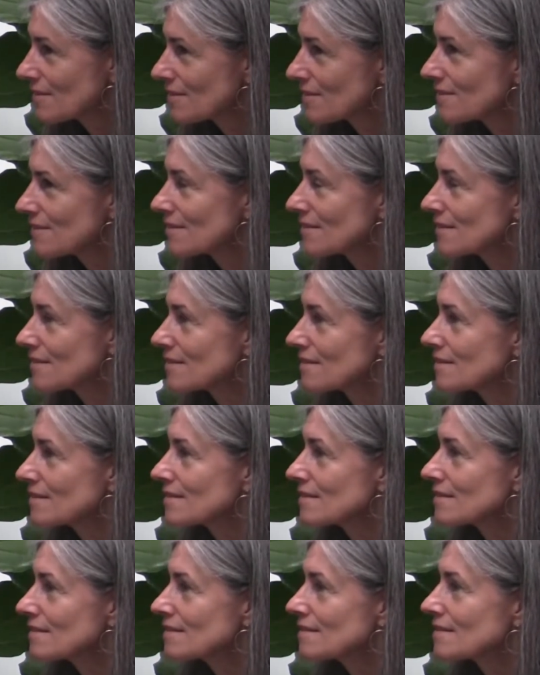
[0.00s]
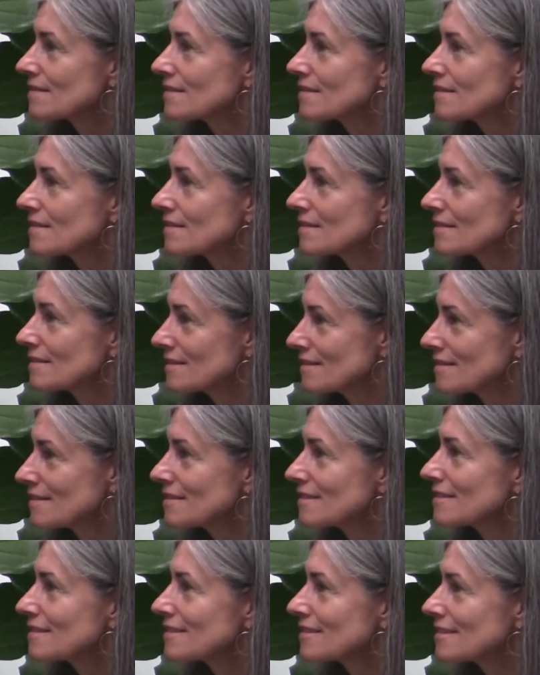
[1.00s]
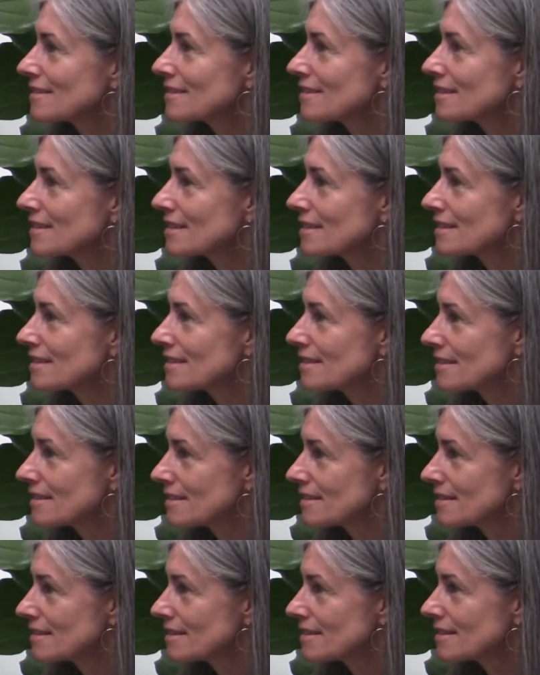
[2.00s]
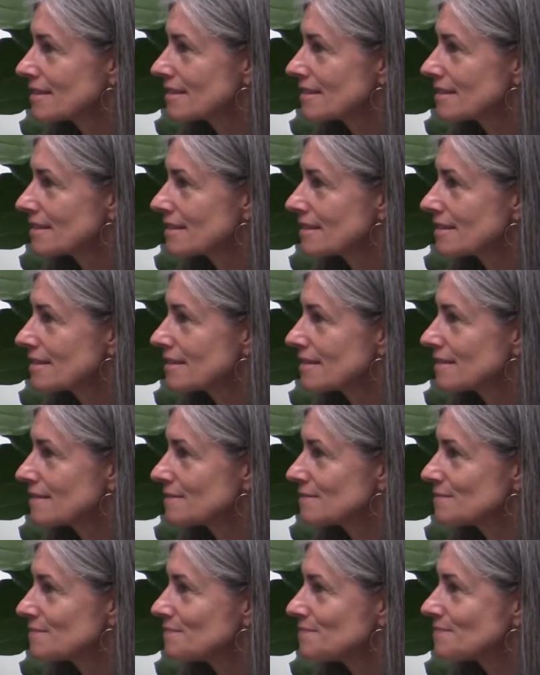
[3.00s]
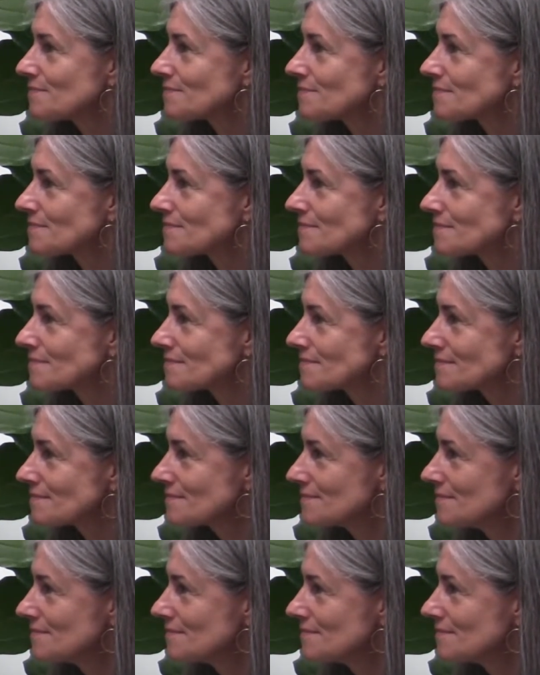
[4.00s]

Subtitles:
(not speaking)